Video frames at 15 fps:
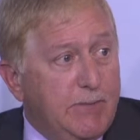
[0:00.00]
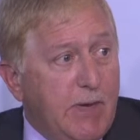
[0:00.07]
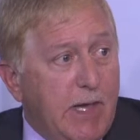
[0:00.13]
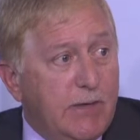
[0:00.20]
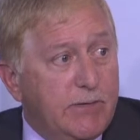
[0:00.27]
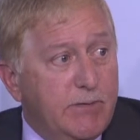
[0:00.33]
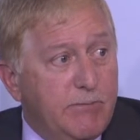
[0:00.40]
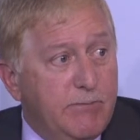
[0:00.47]

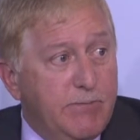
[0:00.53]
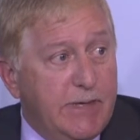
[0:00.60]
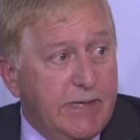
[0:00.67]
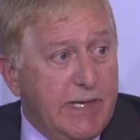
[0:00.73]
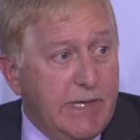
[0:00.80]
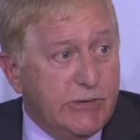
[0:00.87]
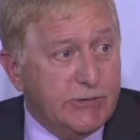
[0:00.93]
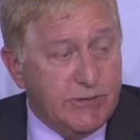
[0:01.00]
about
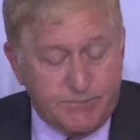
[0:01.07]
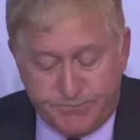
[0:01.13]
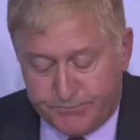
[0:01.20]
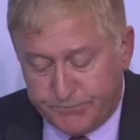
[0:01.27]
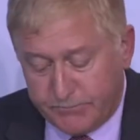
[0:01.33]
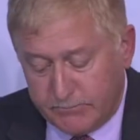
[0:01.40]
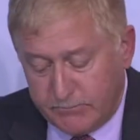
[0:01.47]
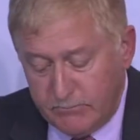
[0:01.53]
mitigation.
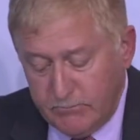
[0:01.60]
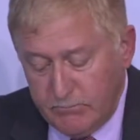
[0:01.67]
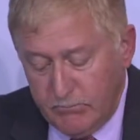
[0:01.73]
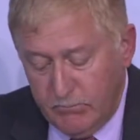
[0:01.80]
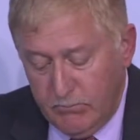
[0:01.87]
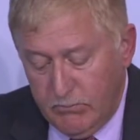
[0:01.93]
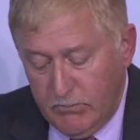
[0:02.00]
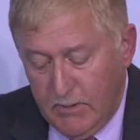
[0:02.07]

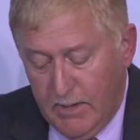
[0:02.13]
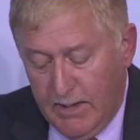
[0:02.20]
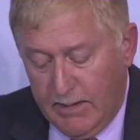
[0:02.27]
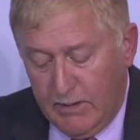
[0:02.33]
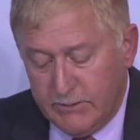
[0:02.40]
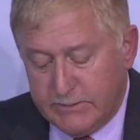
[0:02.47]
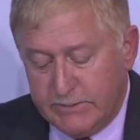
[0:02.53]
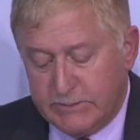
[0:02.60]
And
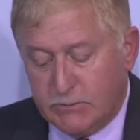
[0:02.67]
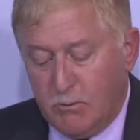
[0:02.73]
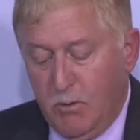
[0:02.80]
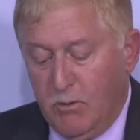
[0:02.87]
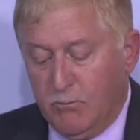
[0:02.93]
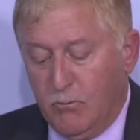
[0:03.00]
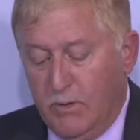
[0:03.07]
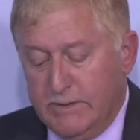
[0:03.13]
I'll just
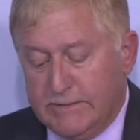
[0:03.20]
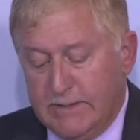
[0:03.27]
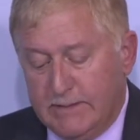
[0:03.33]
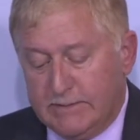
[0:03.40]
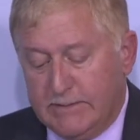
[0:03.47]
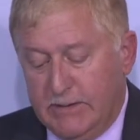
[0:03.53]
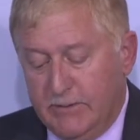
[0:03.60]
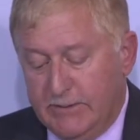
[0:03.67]
quote one
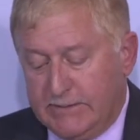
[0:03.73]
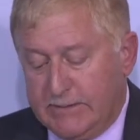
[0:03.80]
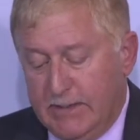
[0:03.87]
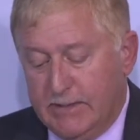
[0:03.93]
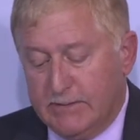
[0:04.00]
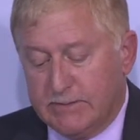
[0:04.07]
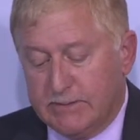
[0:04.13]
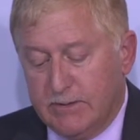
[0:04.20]
sentence here. It
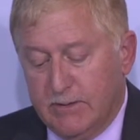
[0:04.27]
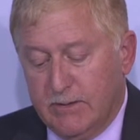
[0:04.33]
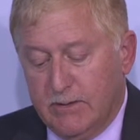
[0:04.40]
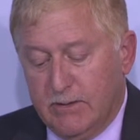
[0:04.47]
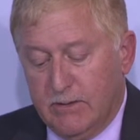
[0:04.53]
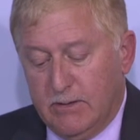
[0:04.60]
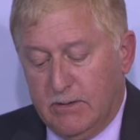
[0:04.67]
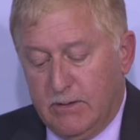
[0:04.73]
says,
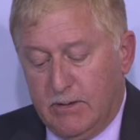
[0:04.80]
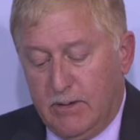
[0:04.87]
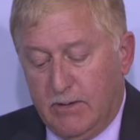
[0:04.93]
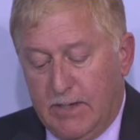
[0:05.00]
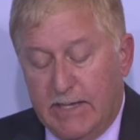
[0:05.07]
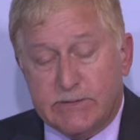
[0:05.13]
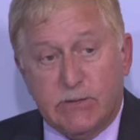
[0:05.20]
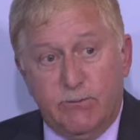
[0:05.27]

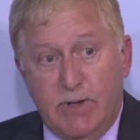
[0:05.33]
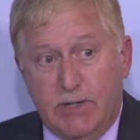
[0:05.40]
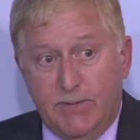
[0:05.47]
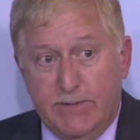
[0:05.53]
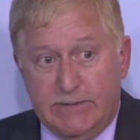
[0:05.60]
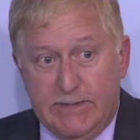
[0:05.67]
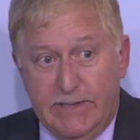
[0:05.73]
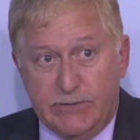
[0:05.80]
as a
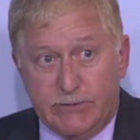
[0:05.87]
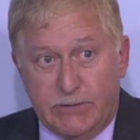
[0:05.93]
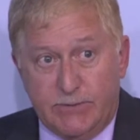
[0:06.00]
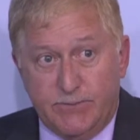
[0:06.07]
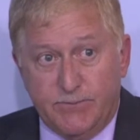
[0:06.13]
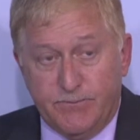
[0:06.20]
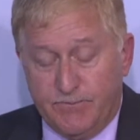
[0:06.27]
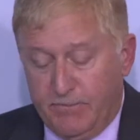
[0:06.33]
recommendation,
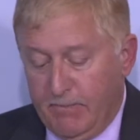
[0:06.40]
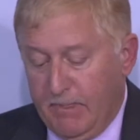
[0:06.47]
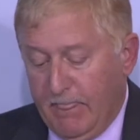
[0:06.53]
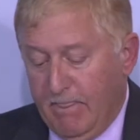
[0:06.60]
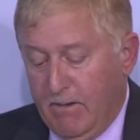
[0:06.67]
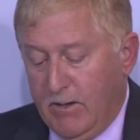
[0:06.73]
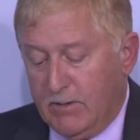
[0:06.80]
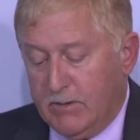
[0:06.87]

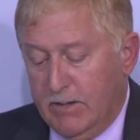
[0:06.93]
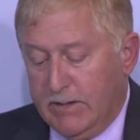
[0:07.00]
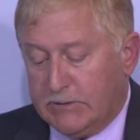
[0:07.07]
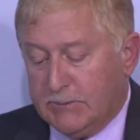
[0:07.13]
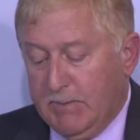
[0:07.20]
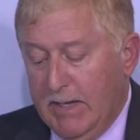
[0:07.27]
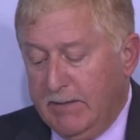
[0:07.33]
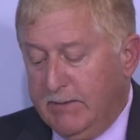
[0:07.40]

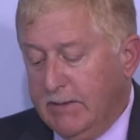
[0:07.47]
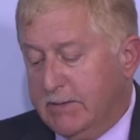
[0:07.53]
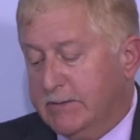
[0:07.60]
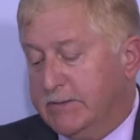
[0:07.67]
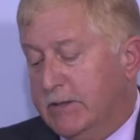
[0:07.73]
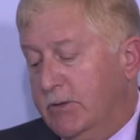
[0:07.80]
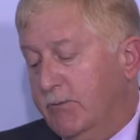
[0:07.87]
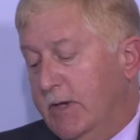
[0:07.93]
expand the
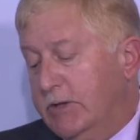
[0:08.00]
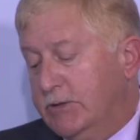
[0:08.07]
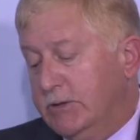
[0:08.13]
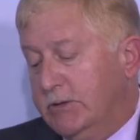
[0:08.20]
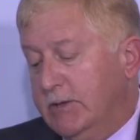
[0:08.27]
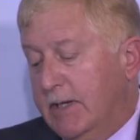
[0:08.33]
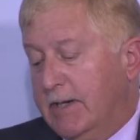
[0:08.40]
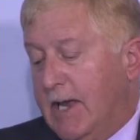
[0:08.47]

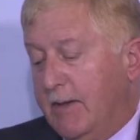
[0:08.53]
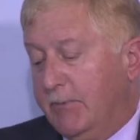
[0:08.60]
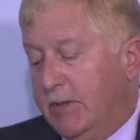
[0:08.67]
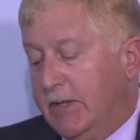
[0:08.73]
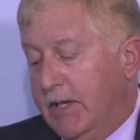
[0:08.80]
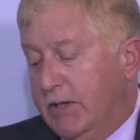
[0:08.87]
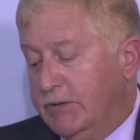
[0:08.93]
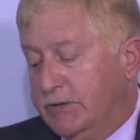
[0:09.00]
consideration and
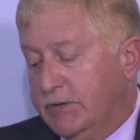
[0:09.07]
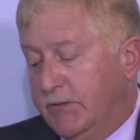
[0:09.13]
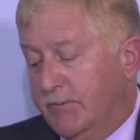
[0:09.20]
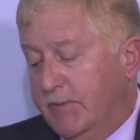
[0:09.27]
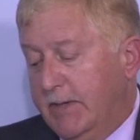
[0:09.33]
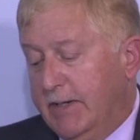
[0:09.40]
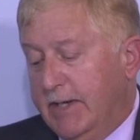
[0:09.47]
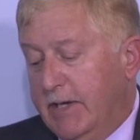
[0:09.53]
application of
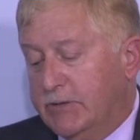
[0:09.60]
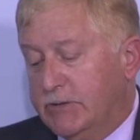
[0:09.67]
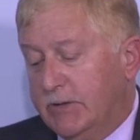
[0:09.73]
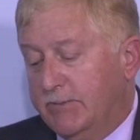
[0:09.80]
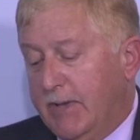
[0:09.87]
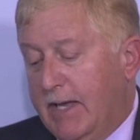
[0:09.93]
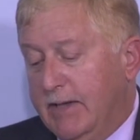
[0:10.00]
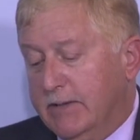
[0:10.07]
mitigation
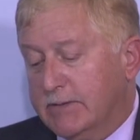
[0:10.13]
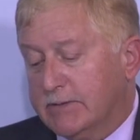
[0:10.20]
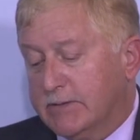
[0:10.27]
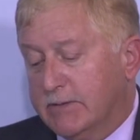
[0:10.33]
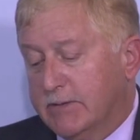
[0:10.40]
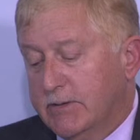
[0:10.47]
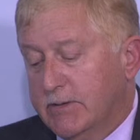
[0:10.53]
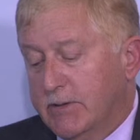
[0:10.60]
banks
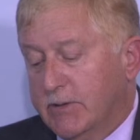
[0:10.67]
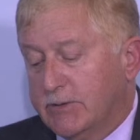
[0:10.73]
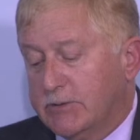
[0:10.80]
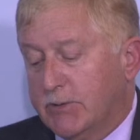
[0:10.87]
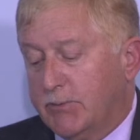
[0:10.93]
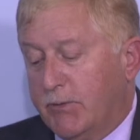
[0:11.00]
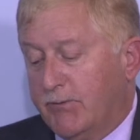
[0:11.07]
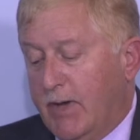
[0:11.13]

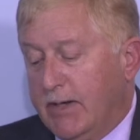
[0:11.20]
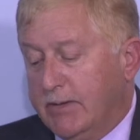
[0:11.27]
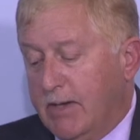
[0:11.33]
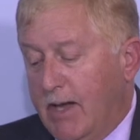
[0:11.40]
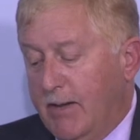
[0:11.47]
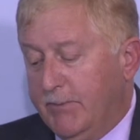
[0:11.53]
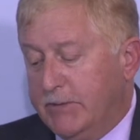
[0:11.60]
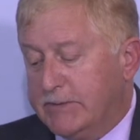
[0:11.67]
to provide
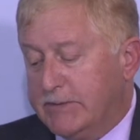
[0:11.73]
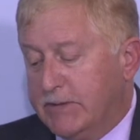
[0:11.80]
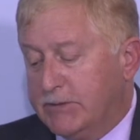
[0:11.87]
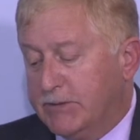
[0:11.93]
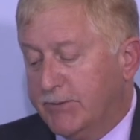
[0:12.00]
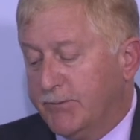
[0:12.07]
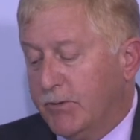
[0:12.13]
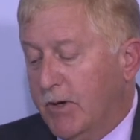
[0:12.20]

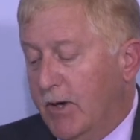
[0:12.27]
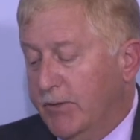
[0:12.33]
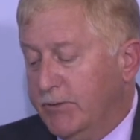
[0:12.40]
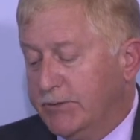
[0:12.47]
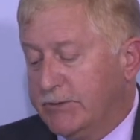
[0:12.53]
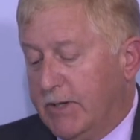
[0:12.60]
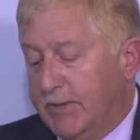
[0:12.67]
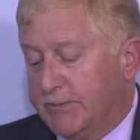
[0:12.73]
compensation for
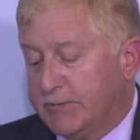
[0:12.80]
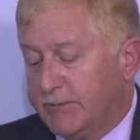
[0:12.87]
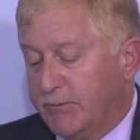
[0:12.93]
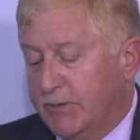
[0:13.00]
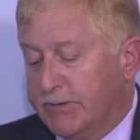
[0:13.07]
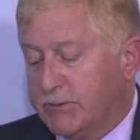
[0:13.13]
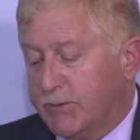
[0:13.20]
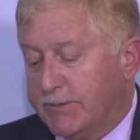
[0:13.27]
other types of
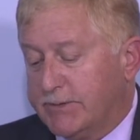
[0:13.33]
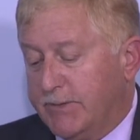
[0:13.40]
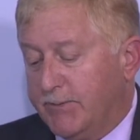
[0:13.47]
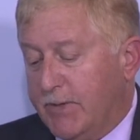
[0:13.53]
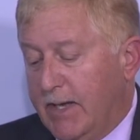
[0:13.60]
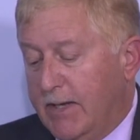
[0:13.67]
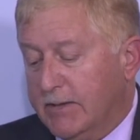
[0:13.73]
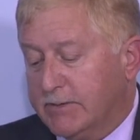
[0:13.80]
resource
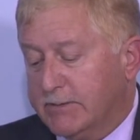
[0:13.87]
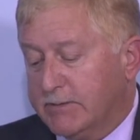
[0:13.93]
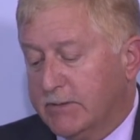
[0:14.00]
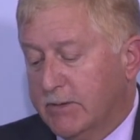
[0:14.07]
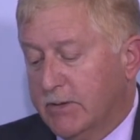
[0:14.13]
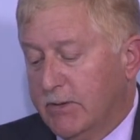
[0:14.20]
impacts,